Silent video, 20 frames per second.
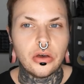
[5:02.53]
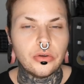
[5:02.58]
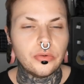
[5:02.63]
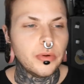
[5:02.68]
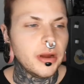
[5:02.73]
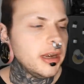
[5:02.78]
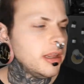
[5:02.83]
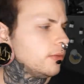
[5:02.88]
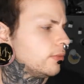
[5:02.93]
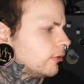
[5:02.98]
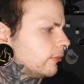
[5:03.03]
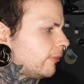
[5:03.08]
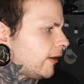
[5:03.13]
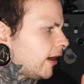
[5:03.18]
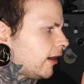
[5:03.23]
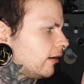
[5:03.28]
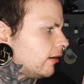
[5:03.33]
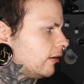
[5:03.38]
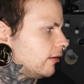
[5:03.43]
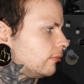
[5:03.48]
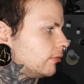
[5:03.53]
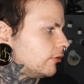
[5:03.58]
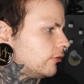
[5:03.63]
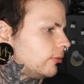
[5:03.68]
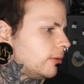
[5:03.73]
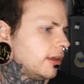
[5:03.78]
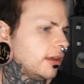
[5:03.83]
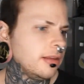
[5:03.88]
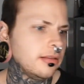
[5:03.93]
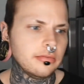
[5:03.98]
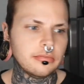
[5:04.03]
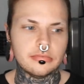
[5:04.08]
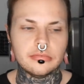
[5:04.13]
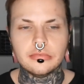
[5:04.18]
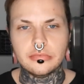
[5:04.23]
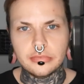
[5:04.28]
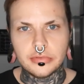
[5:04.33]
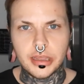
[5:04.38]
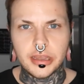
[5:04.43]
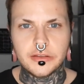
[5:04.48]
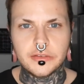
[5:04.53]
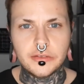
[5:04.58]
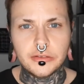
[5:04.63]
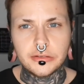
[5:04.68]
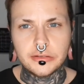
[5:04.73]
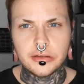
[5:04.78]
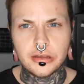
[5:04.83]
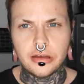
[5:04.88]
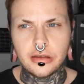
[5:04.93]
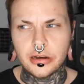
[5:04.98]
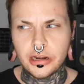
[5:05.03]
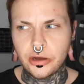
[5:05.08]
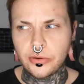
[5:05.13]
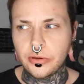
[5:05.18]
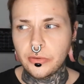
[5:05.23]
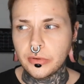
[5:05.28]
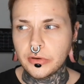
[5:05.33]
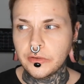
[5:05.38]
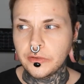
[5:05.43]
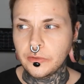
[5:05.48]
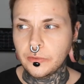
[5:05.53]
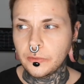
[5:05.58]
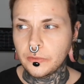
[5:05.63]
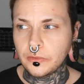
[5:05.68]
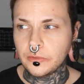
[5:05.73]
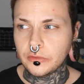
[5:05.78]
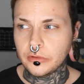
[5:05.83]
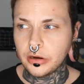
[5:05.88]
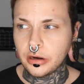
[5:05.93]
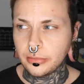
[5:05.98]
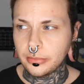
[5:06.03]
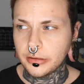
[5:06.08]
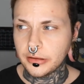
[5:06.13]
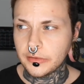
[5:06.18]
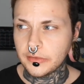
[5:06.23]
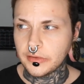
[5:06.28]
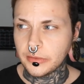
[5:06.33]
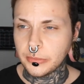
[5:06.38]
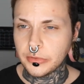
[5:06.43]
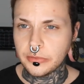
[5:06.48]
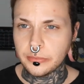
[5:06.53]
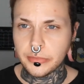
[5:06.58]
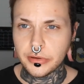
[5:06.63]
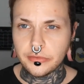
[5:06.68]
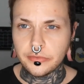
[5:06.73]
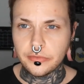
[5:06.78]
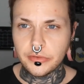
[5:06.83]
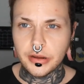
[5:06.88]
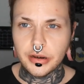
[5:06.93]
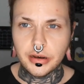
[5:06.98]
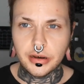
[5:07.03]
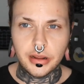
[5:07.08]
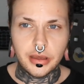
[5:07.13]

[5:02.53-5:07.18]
Alrighty, we're back in between last you saw now we went to Starbucks. I'm with my friend